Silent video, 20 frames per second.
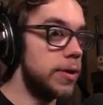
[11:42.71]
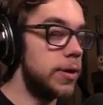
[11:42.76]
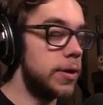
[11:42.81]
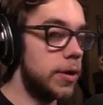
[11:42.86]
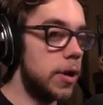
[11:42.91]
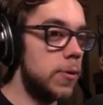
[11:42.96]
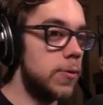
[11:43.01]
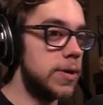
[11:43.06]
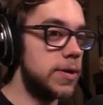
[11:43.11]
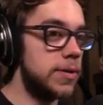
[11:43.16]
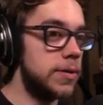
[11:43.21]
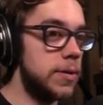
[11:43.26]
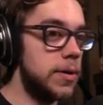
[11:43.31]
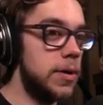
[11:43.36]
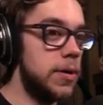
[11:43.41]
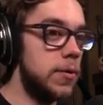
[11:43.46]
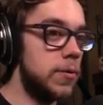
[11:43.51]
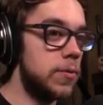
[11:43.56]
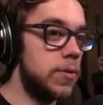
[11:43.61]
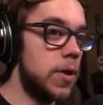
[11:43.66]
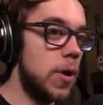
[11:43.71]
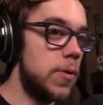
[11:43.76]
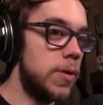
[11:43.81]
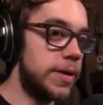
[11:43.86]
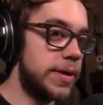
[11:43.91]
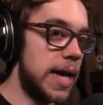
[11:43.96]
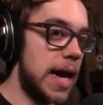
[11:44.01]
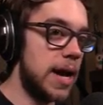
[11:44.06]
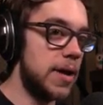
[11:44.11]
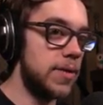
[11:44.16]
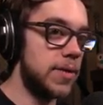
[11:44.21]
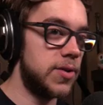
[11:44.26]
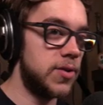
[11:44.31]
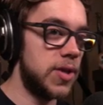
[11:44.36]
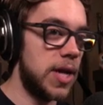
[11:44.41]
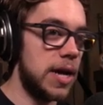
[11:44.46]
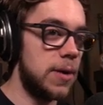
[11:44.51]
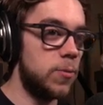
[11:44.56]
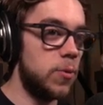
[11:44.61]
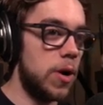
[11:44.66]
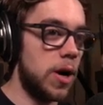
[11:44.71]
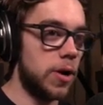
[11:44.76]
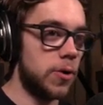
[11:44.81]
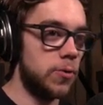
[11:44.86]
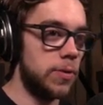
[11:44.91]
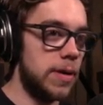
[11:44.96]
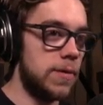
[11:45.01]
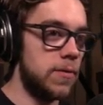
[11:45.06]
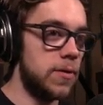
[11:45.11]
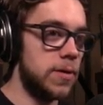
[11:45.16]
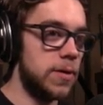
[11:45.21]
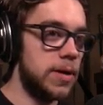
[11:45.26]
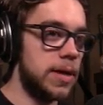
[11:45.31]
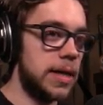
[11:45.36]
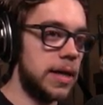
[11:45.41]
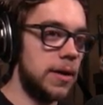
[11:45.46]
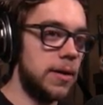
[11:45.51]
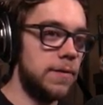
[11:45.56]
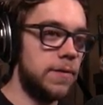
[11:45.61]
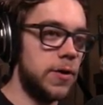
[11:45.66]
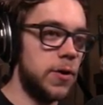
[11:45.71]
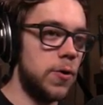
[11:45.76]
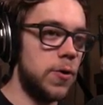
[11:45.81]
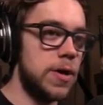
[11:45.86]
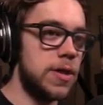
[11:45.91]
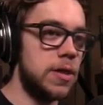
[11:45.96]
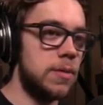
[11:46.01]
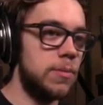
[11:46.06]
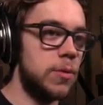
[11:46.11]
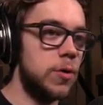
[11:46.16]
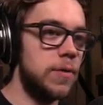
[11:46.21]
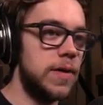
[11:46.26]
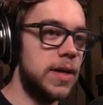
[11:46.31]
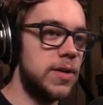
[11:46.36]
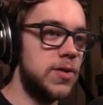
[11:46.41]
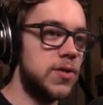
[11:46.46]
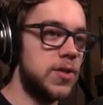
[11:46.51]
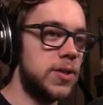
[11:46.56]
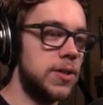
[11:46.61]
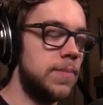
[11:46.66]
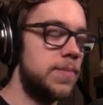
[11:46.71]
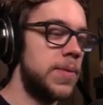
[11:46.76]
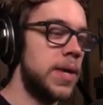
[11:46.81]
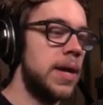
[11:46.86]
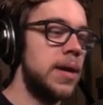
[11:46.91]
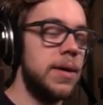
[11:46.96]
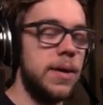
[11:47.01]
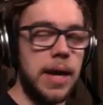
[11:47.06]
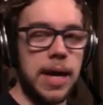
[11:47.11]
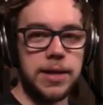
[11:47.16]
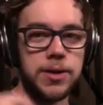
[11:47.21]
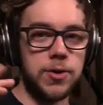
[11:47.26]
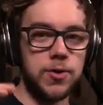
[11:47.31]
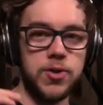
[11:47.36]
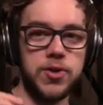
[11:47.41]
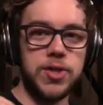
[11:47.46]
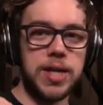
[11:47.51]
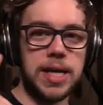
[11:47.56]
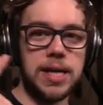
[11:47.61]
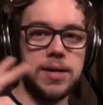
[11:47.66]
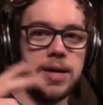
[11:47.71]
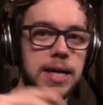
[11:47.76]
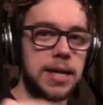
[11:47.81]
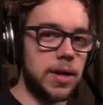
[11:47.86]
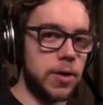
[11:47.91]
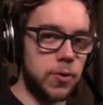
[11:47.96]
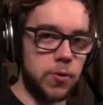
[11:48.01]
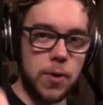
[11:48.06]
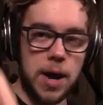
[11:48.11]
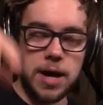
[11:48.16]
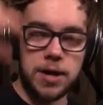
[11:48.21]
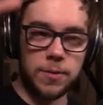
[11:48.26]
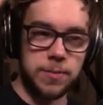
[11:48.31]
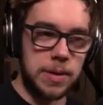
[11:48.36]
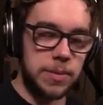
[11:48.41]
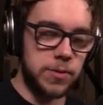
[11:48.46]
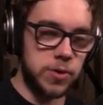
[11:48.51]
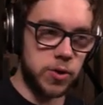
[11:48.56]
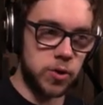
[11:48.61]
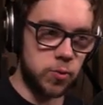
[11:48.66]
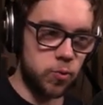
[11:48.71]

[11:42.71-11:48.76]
You know, when you're going down the sidewalk, whatever, and you're like, if you're in the movies and you see like a crowd of people just